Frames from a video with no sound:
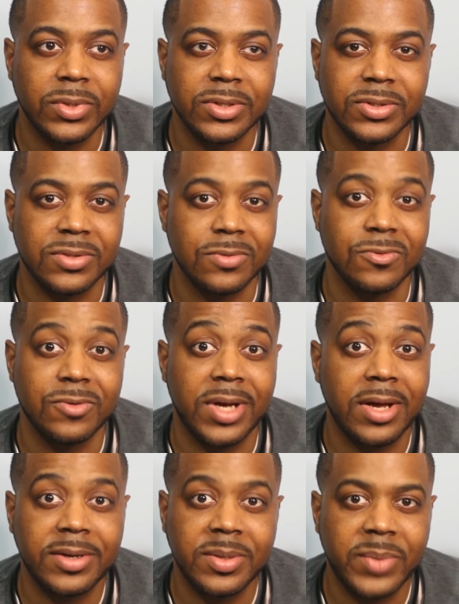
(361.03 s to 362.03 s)
where you're
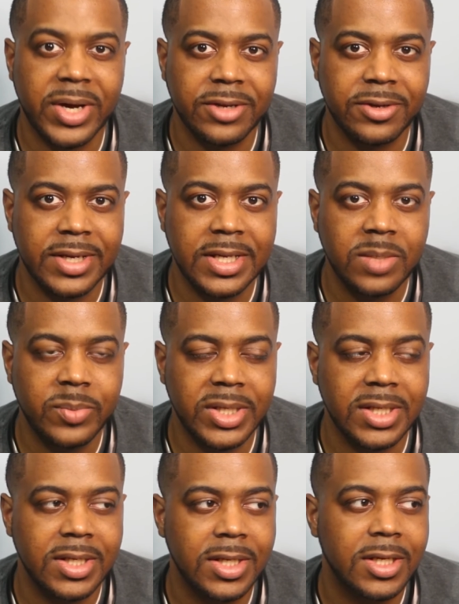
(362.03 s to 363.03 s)
surrounded by your
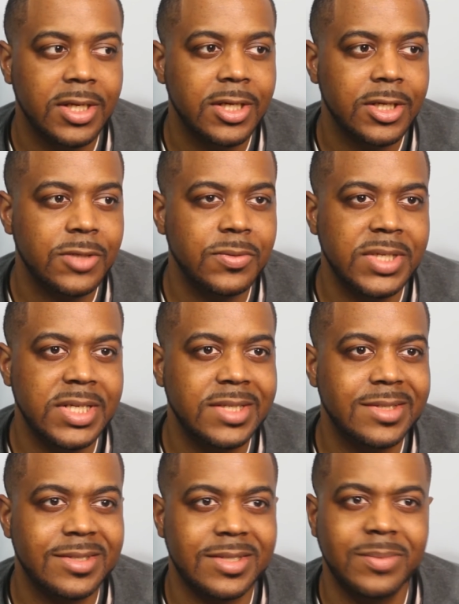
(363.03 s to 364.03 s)
enemy, you need
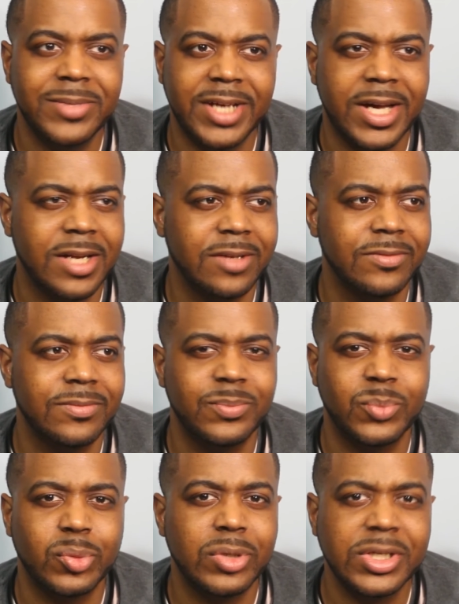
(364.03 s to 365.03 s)
some kind of
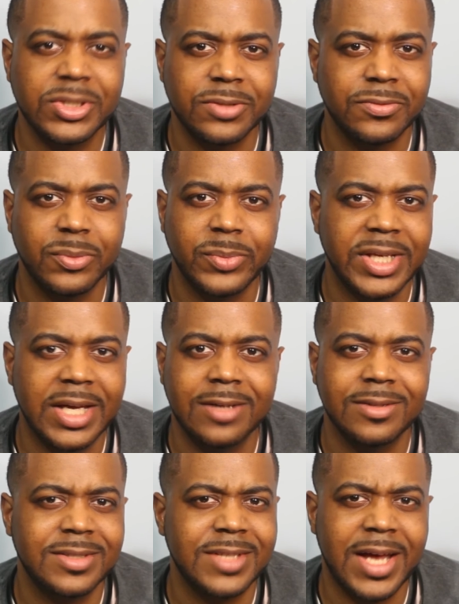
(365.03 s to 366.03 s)
pressure from the
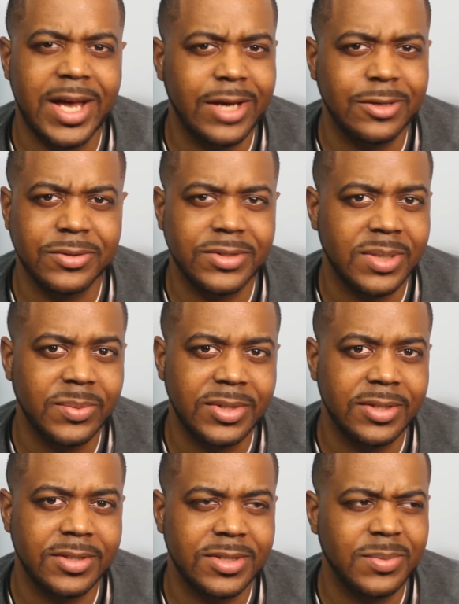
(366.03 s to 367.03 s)
outside or
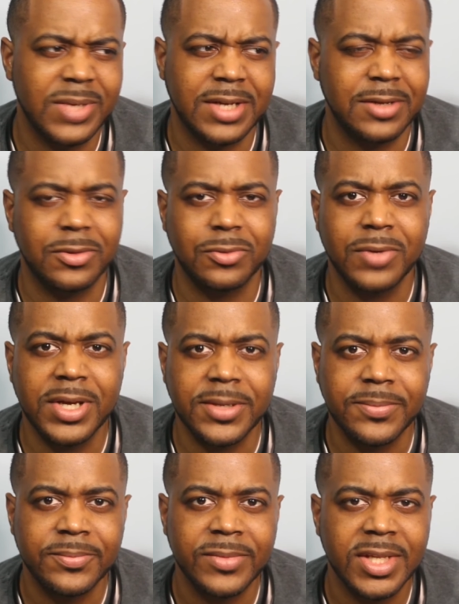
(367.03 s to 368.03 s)
something, some kind of threat.
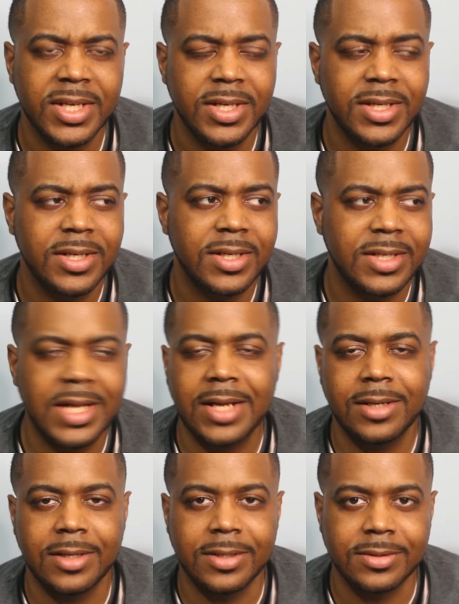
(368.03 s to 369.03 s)

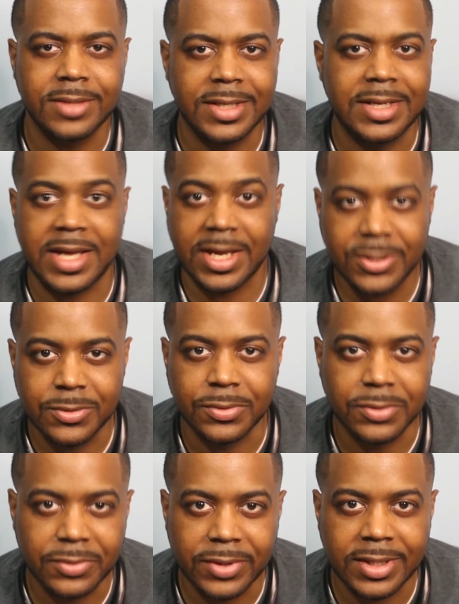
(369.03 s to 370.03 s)
Not a, an actual
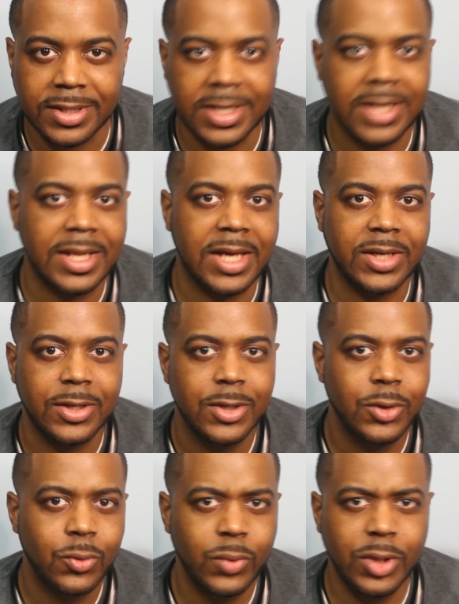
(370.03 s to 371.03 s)
threat, not like,
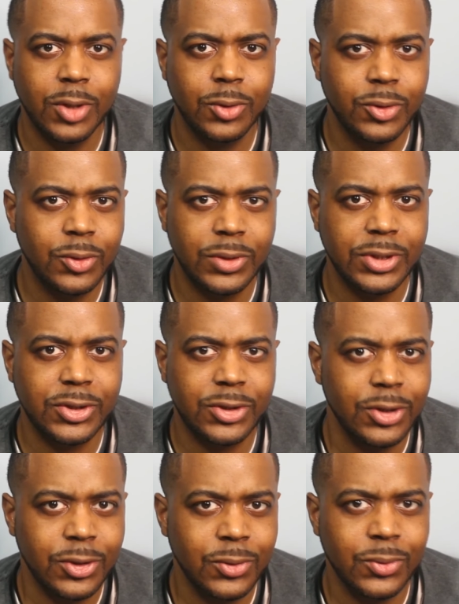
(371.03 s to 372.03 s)
we're going to do this
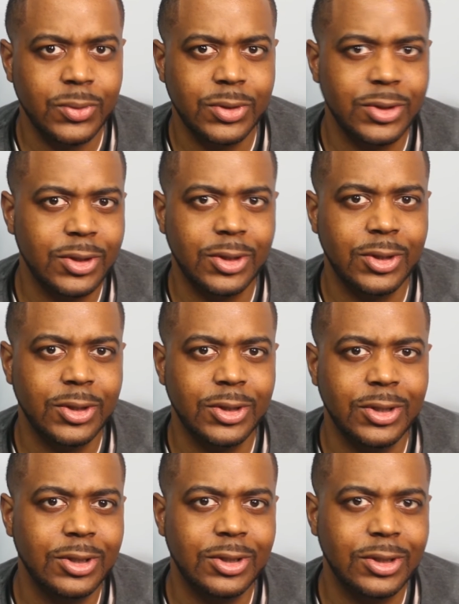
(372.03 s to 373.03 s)
to you and da da da
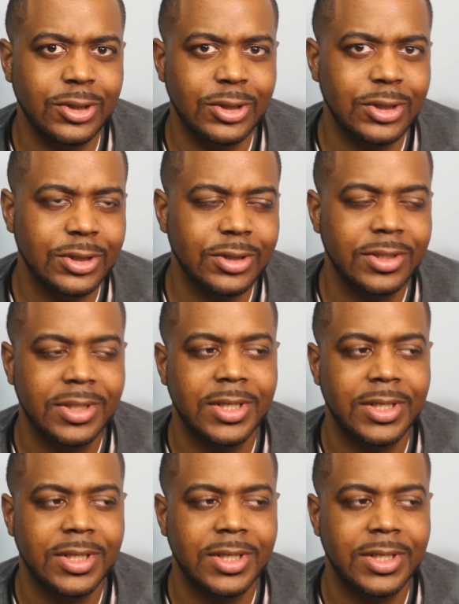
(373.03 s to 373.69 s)
da da da.